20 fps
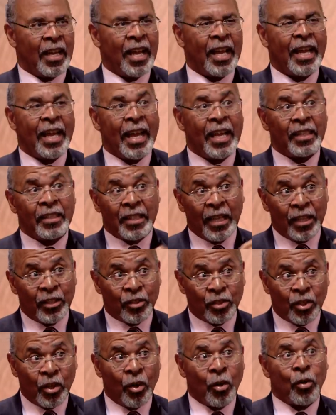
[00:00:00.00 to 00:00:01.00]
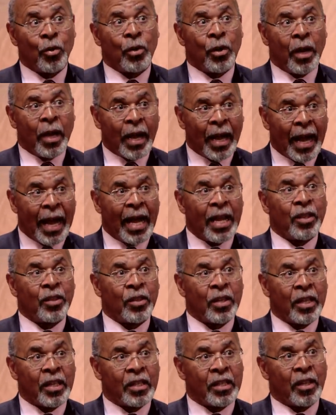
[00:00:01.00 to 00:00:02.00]
And so I
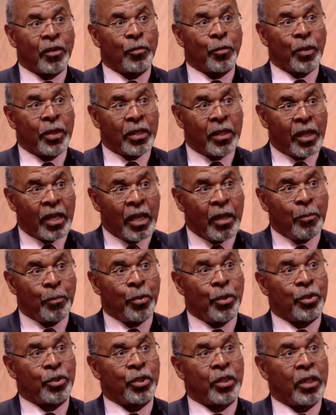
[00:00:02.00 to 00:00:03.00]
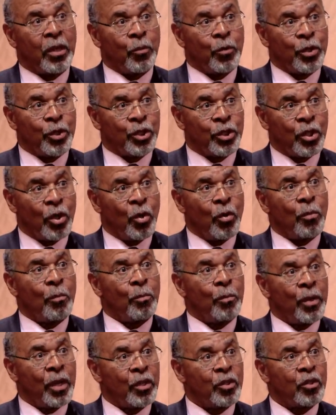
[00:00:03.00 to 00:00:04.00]
think if we keep pushing and we show
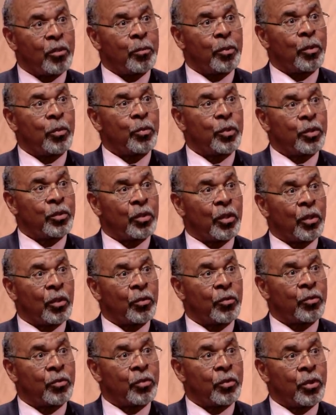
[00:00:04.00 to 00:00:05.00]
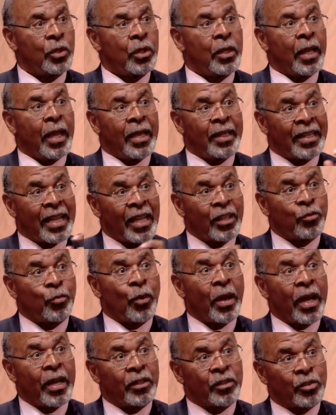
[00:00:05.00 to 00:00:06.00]
measurable results, and that's
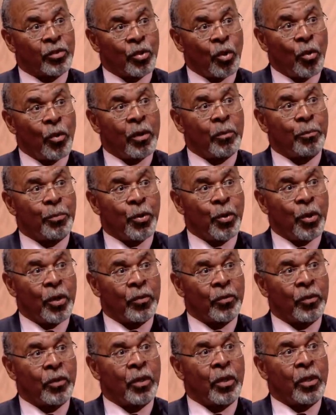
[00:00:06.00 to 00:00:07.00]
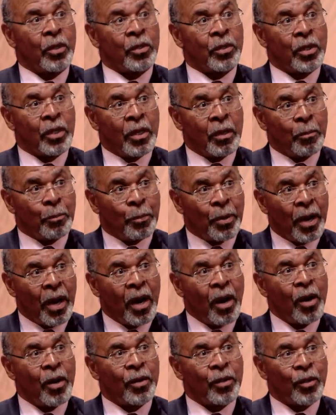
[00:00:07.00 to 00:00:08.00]
why it's so important to
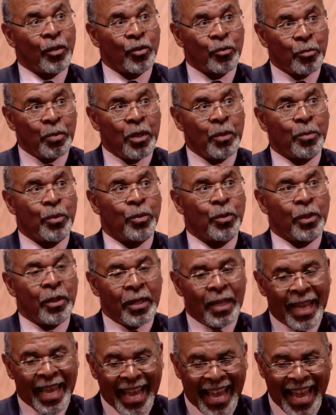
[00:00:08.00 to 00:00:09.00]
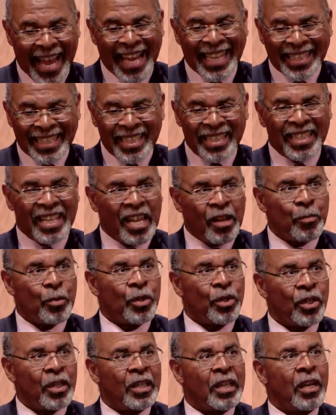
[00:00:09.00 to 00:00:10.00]
empower those people at the
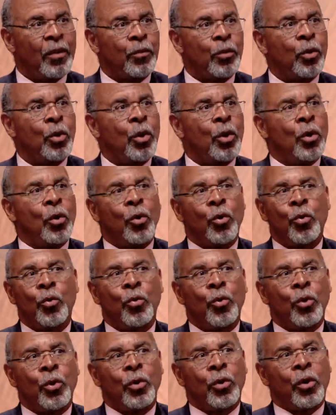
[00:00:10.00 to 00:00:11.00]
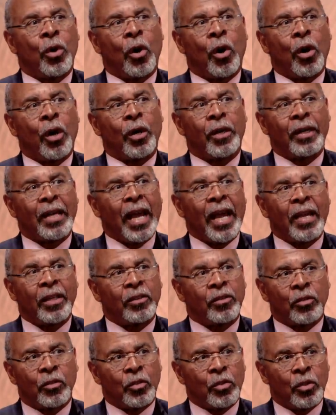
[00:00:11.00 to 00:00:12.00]
neighborhood level who are not,
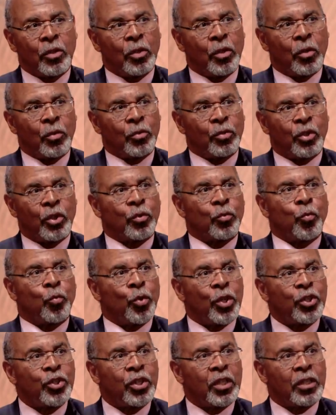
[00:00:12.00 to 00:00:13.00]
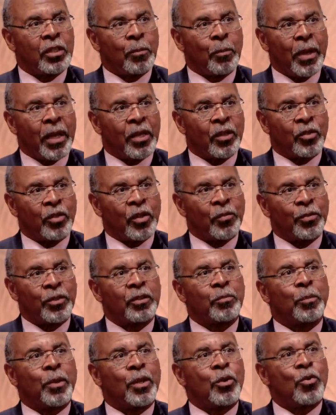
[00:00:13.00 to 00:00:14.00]
you know, just wishing to make a
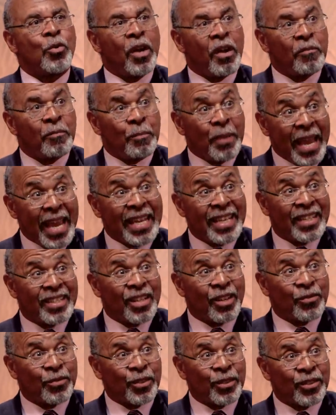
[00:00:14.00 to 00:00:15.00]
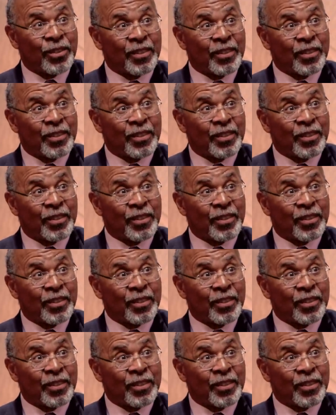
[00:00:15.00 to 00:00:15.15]
difference, but who have made a difference.